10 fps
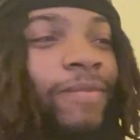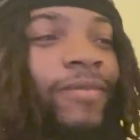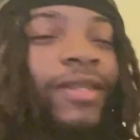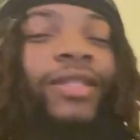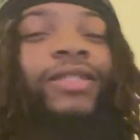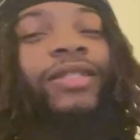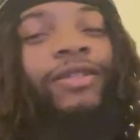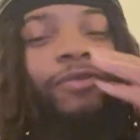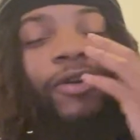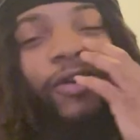be sick. See,
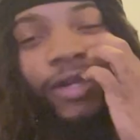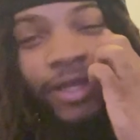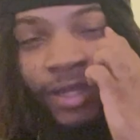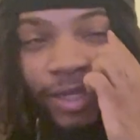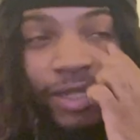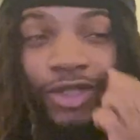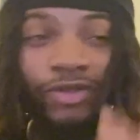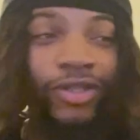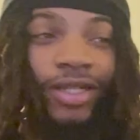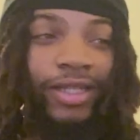bro, and this
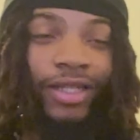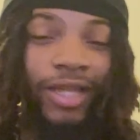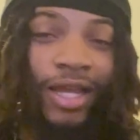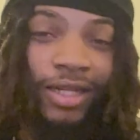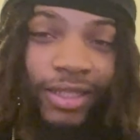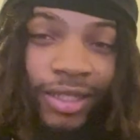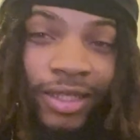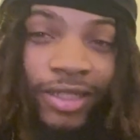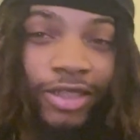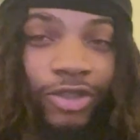really a lot of
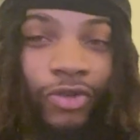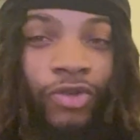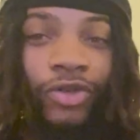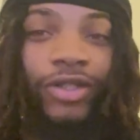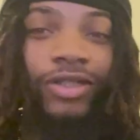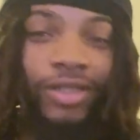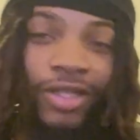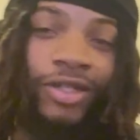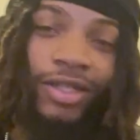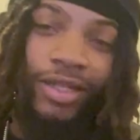kids' story.
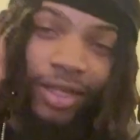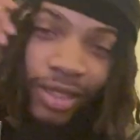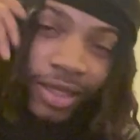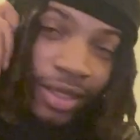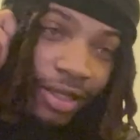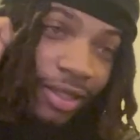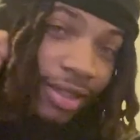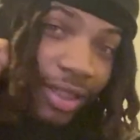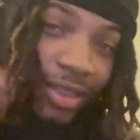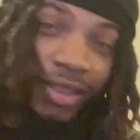Literally, like,
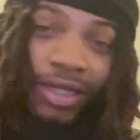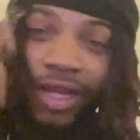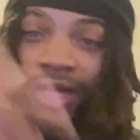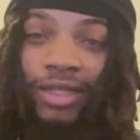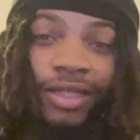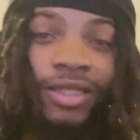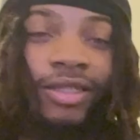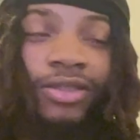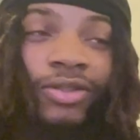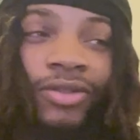this is a lot of
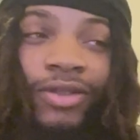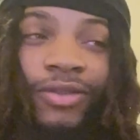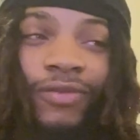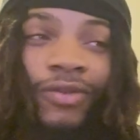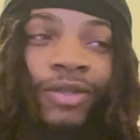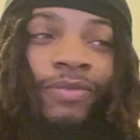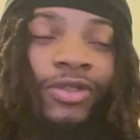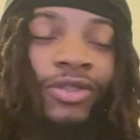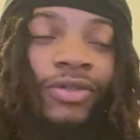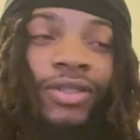kids' story. You feel me?
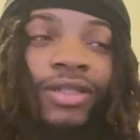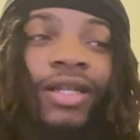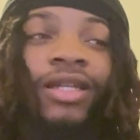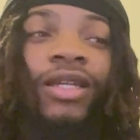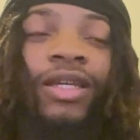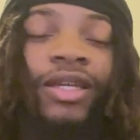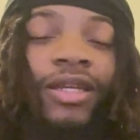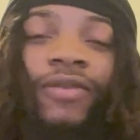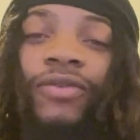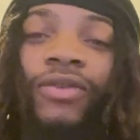So it's like.
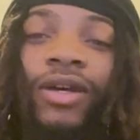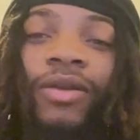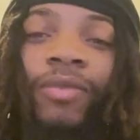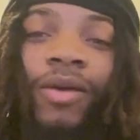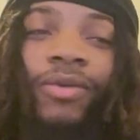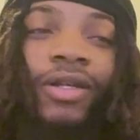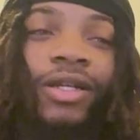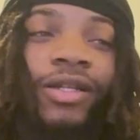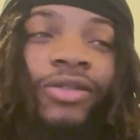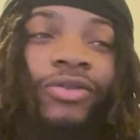If you got a mama that
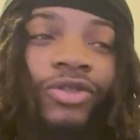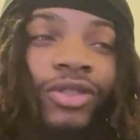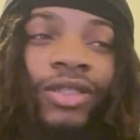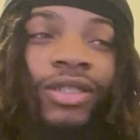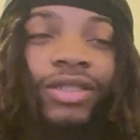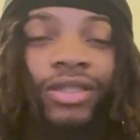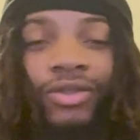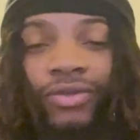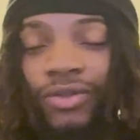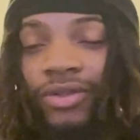ain't on drugs and
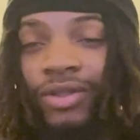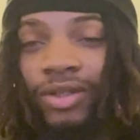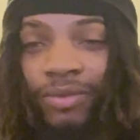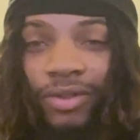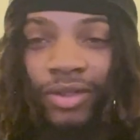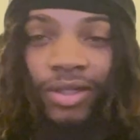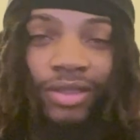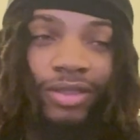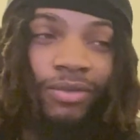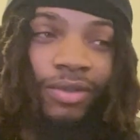you growing up and all
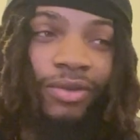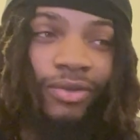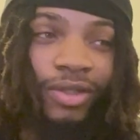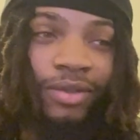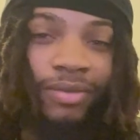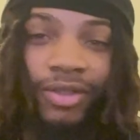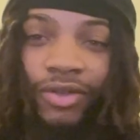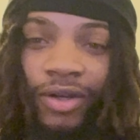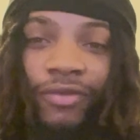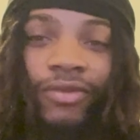that shit, bro, really be
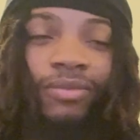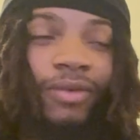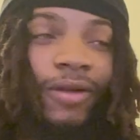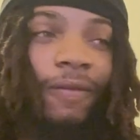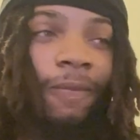grateful, bro.